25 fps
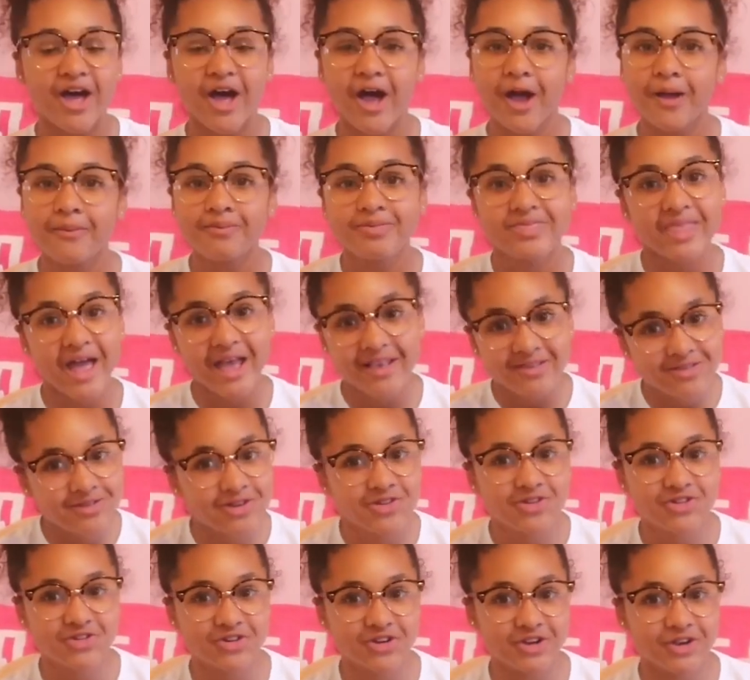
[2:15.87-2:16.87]
That's
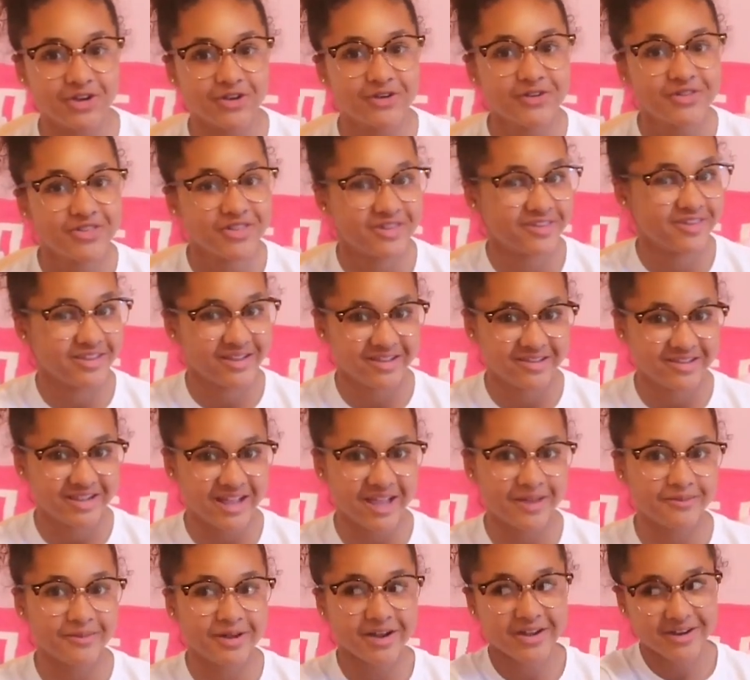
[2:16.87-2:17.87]
not true, just a
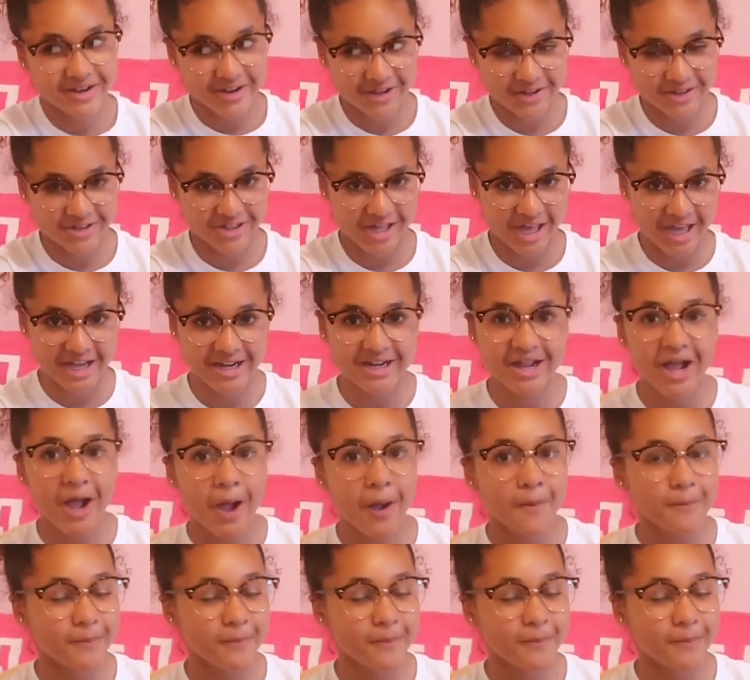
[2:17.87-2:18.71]
disclaimer, no shade.